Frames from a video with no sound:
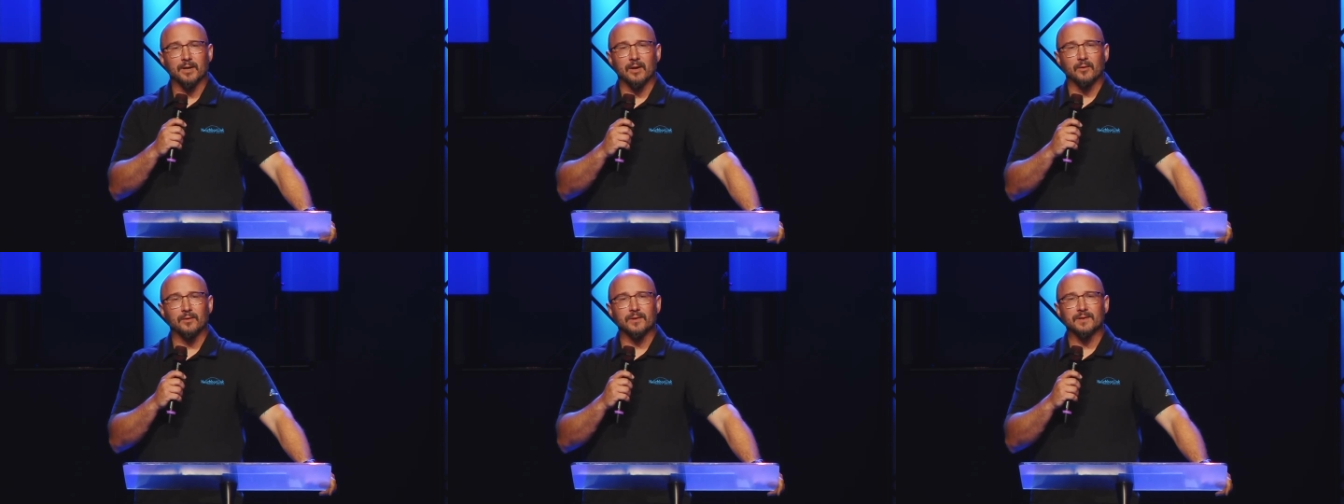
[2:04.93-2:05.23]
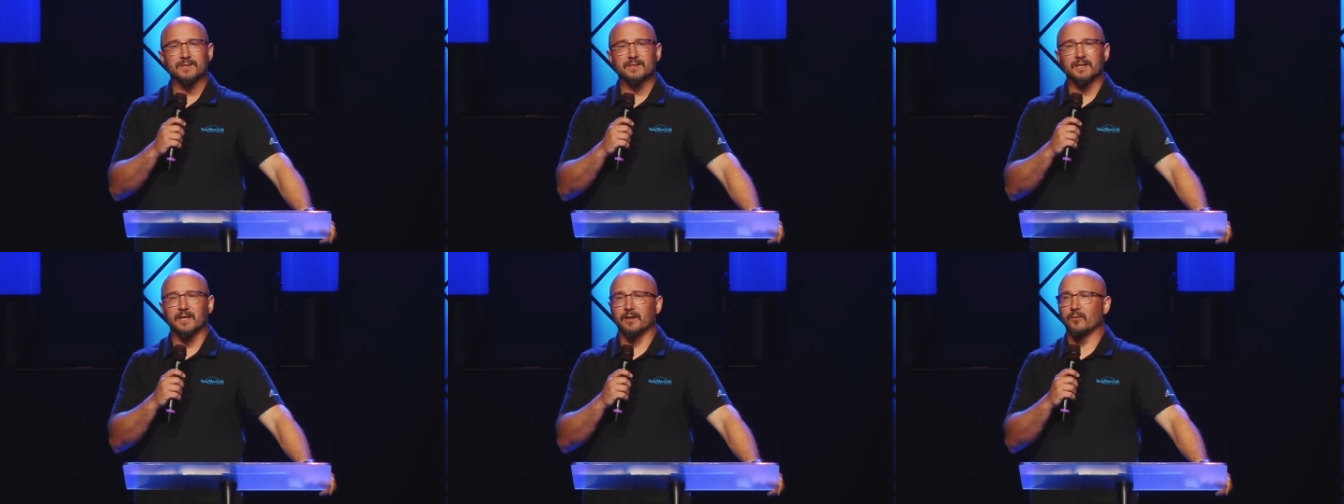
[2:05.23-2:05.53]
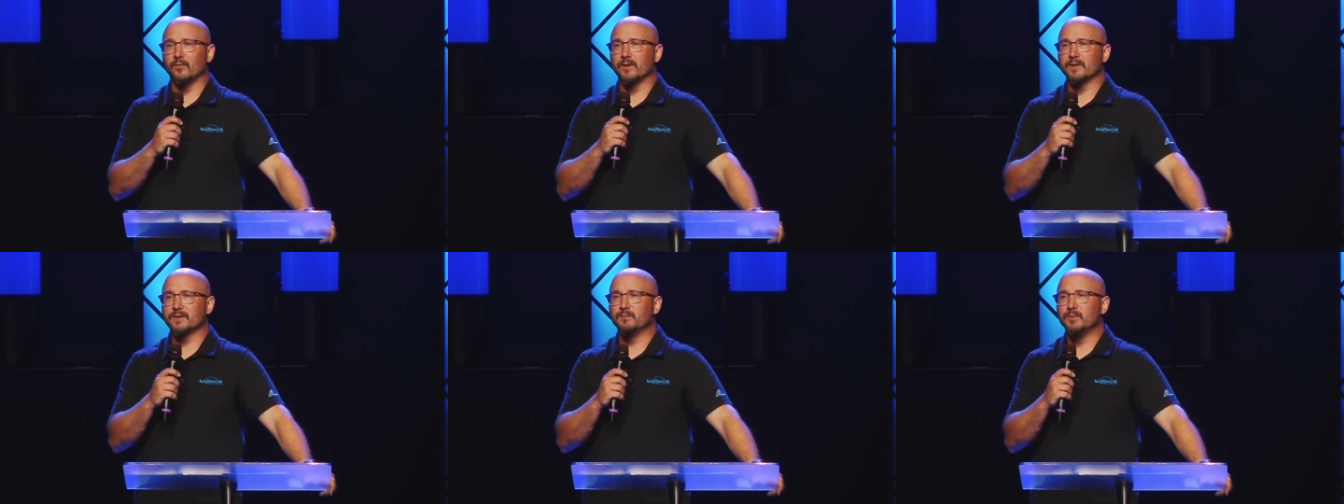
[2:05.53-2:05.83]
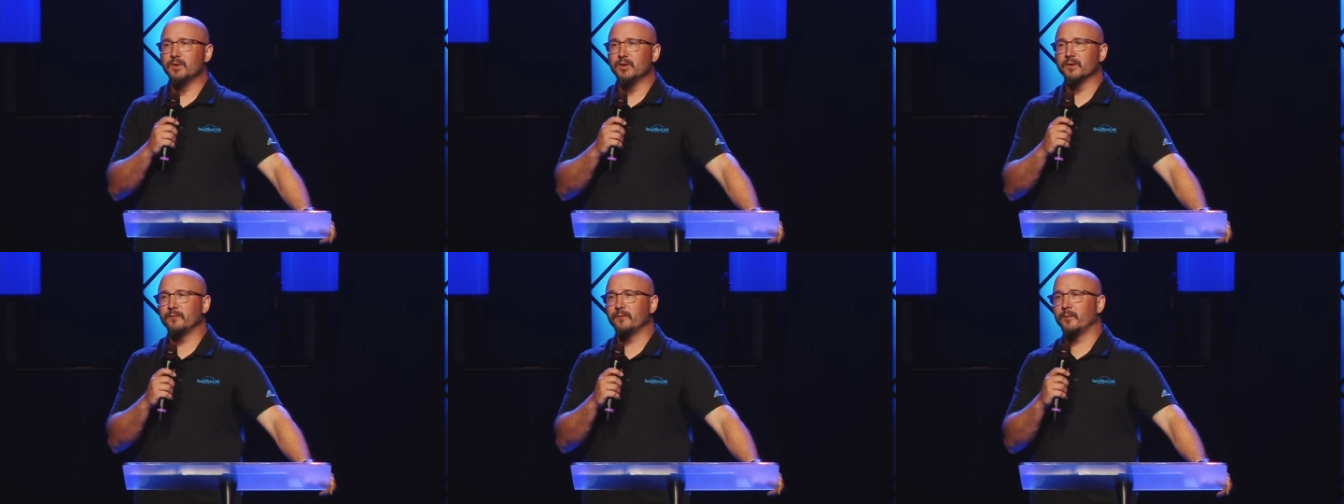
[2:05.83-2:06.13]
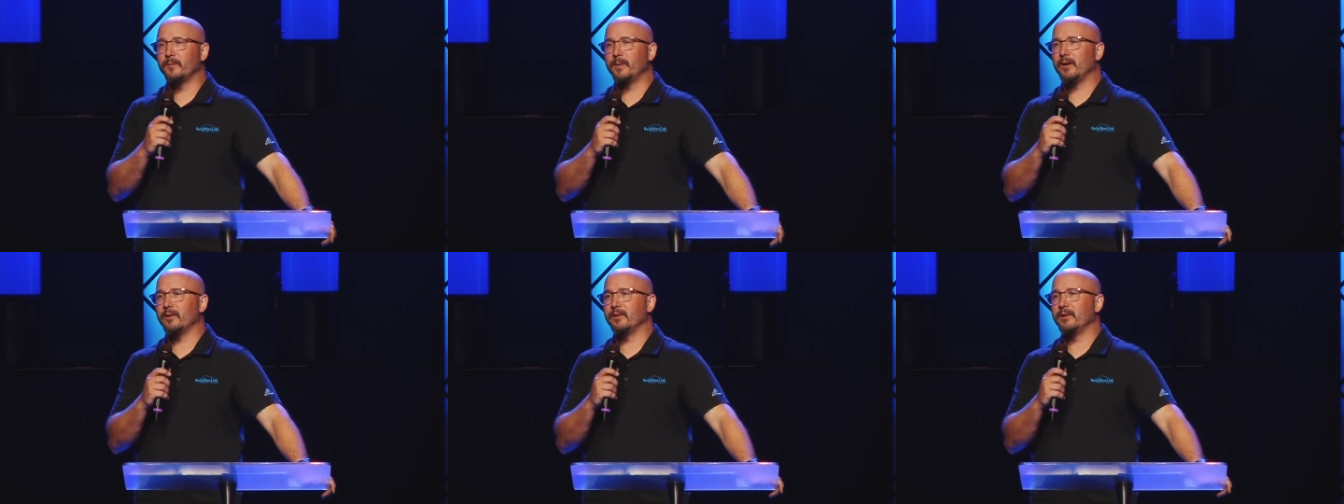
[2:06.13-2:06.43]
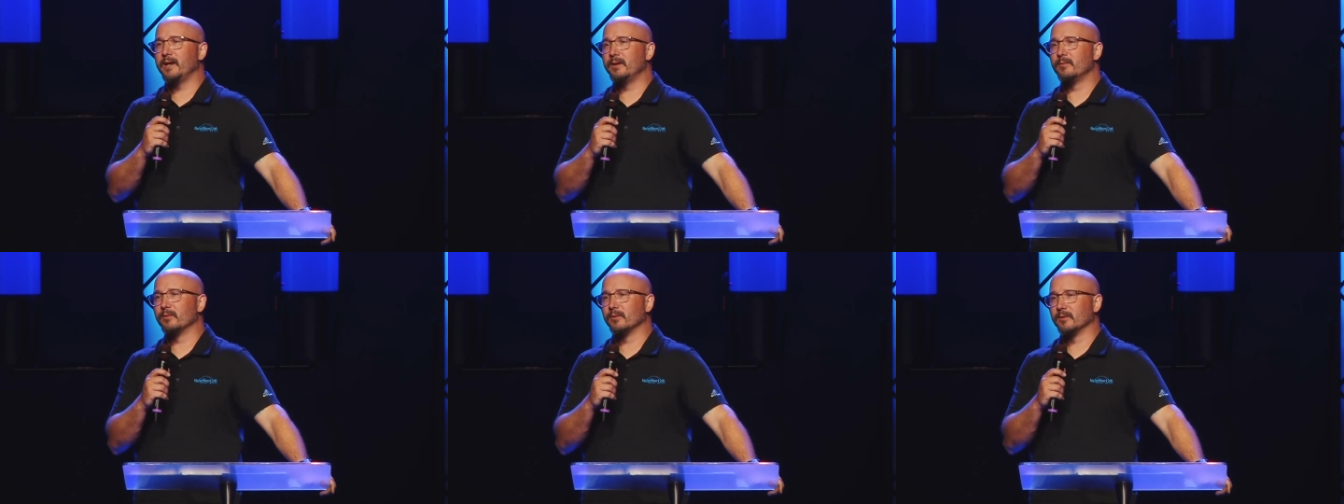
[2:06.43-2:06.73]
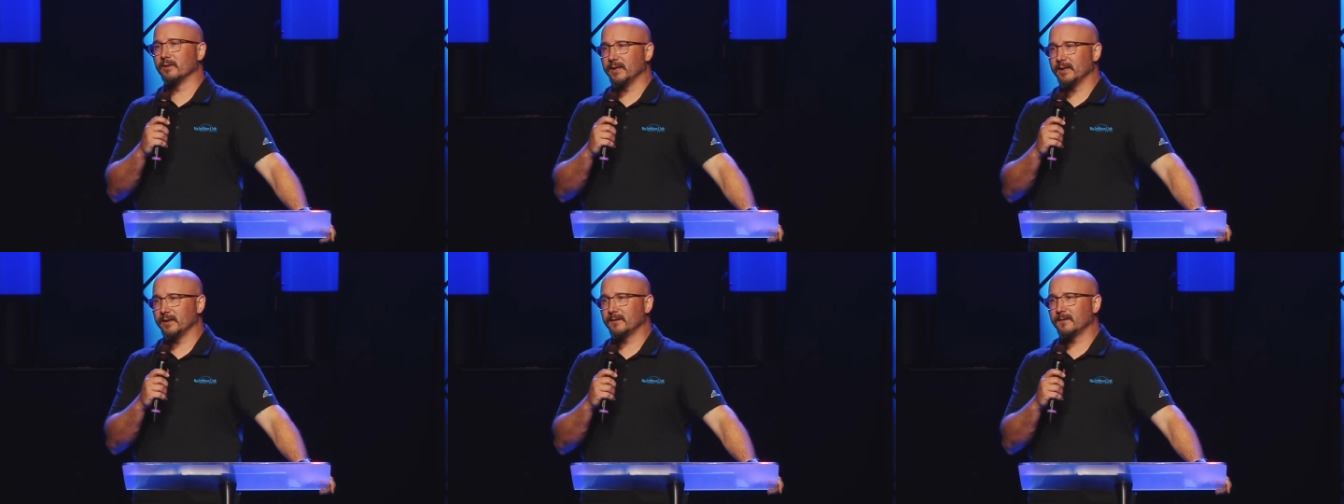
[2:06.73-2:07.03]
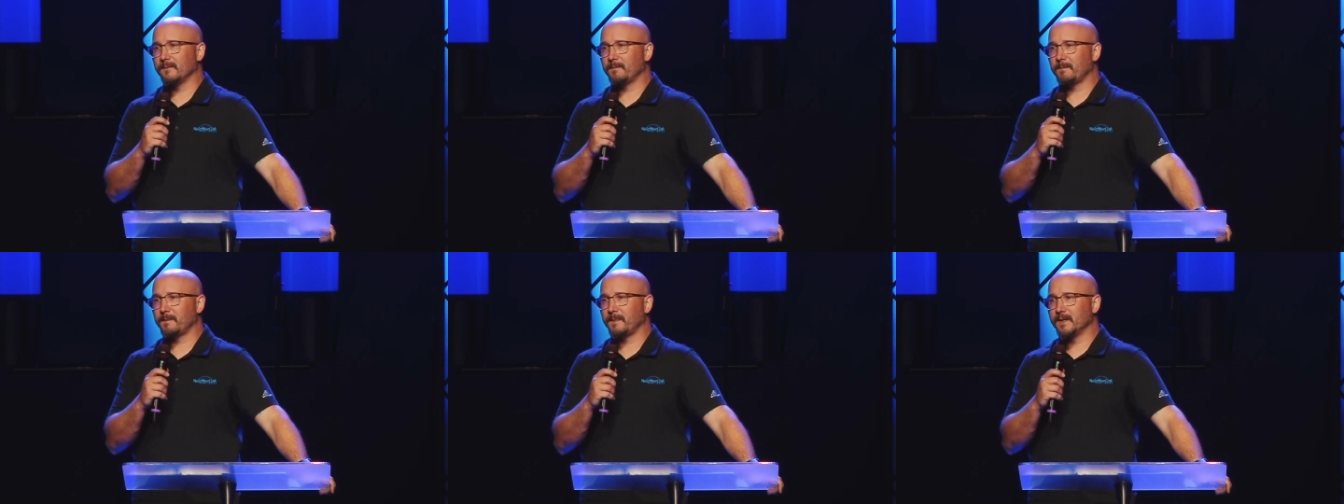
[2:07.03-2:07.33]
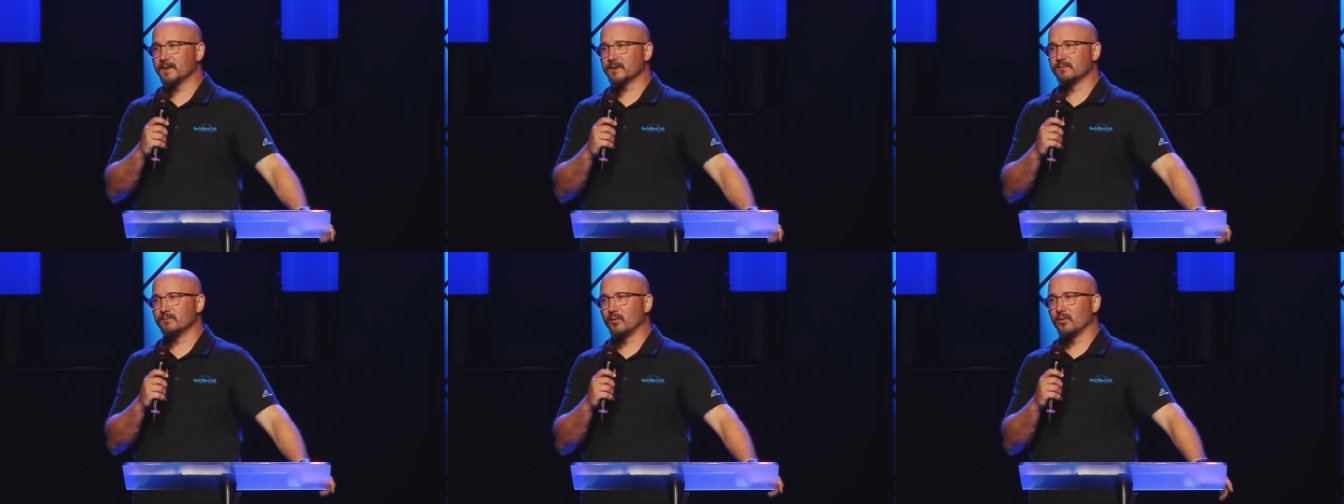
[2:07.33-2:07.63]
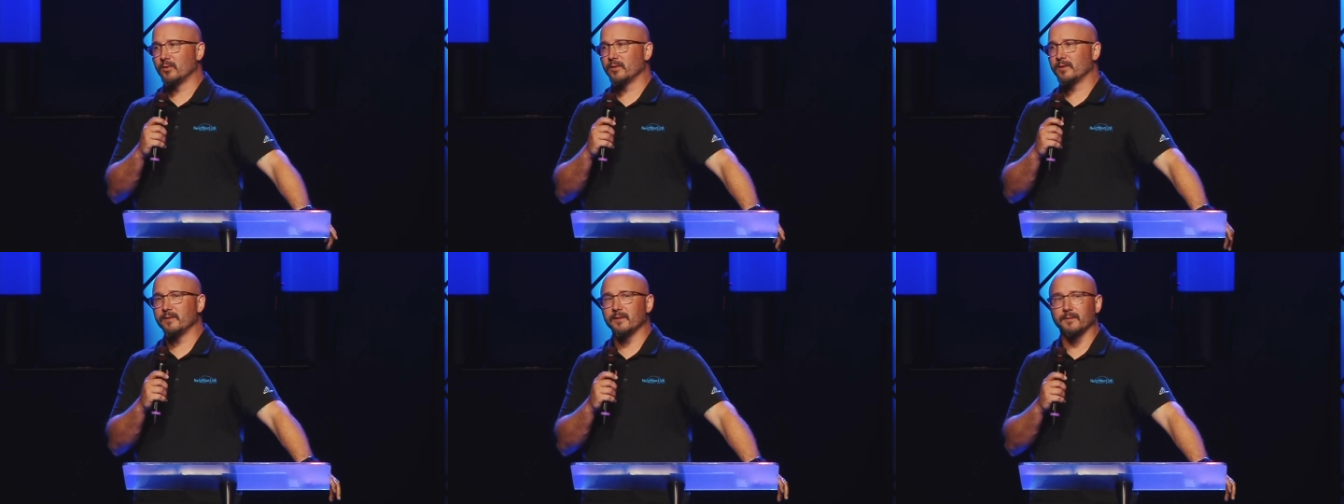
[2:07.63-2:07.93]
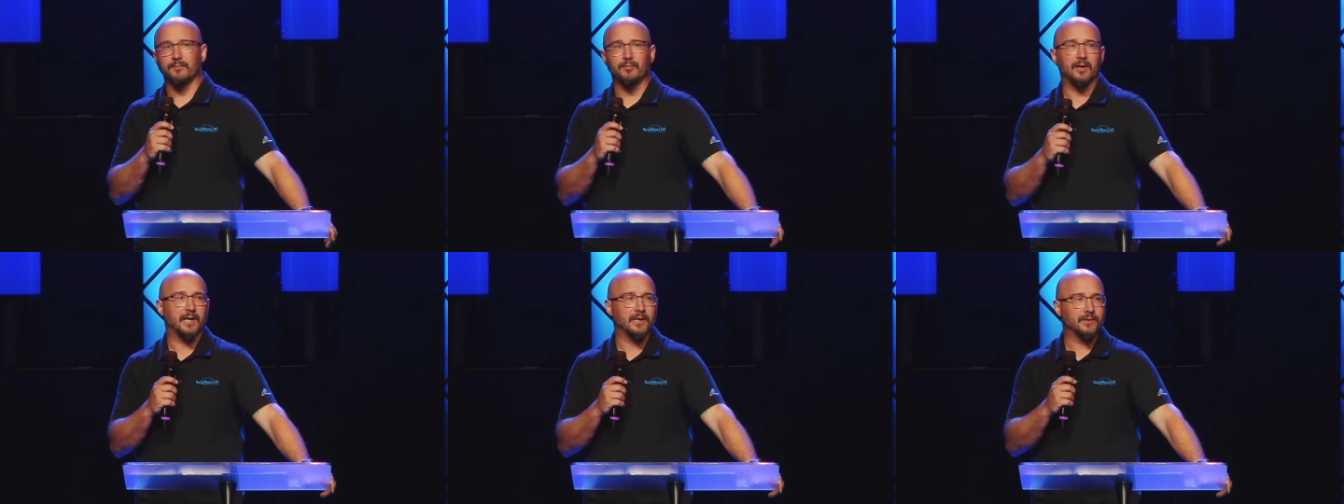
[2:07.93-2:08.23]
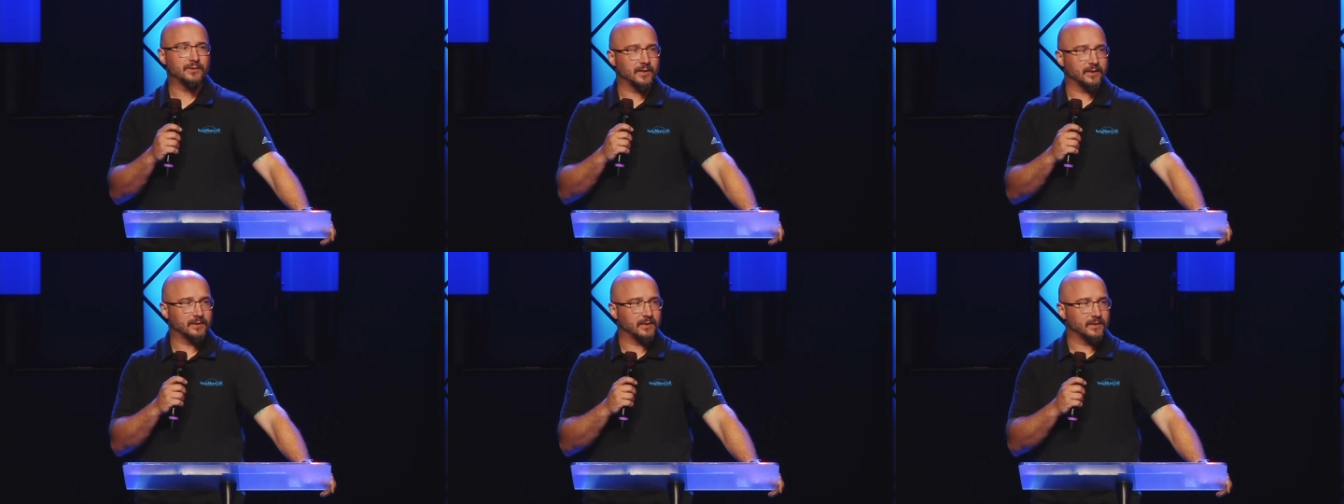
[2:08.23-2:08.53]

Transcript: I will say what's beautiful about NeighborLink is more than the project,